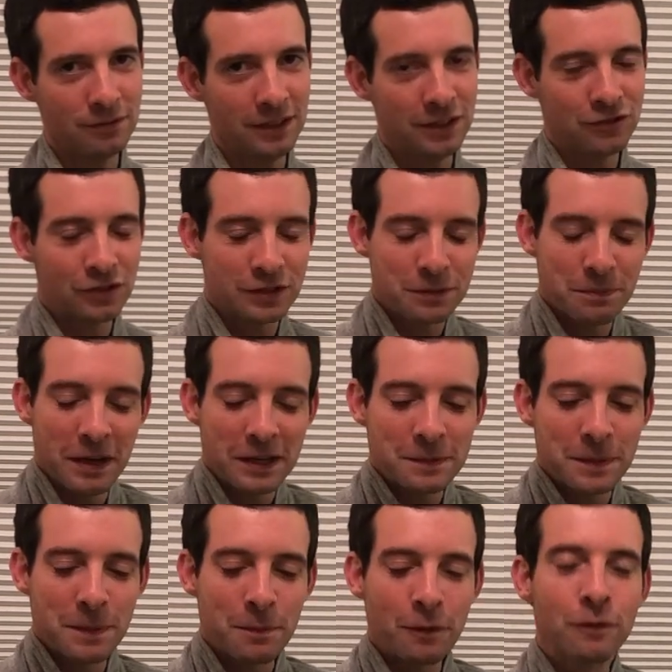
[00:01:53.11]
It just makes
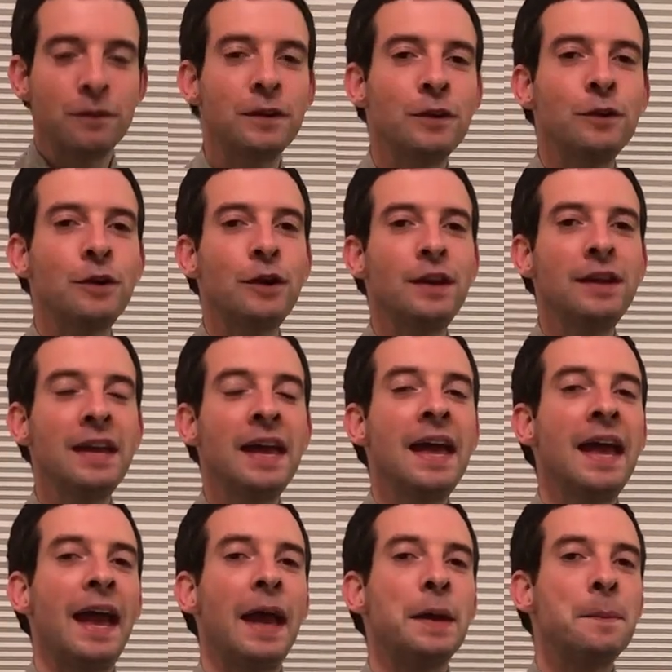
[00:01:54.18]
people feel good,
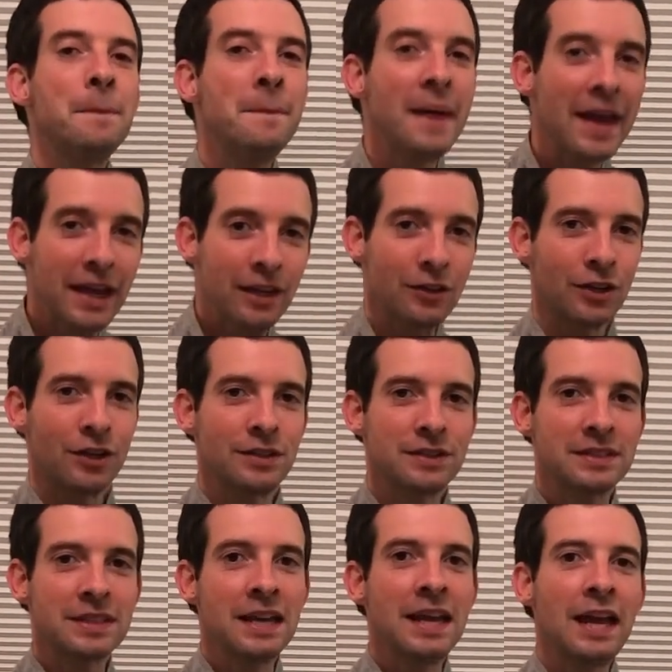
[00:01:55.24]
and
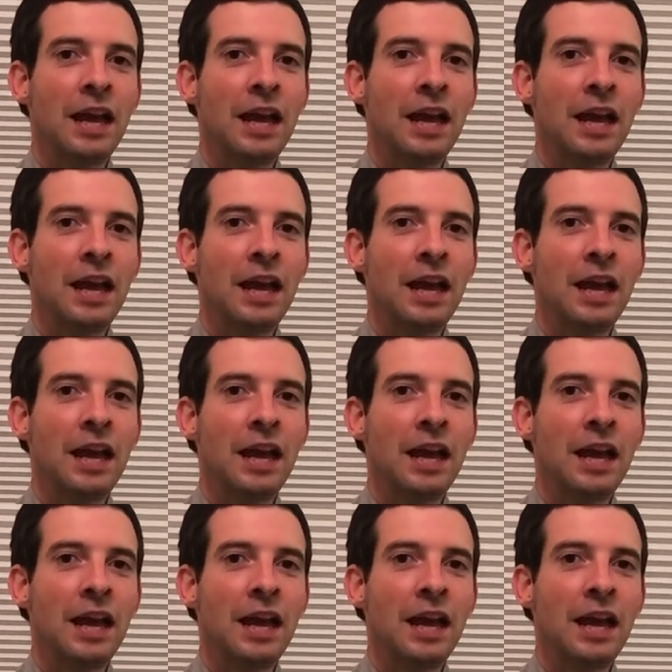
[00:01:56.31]
manners,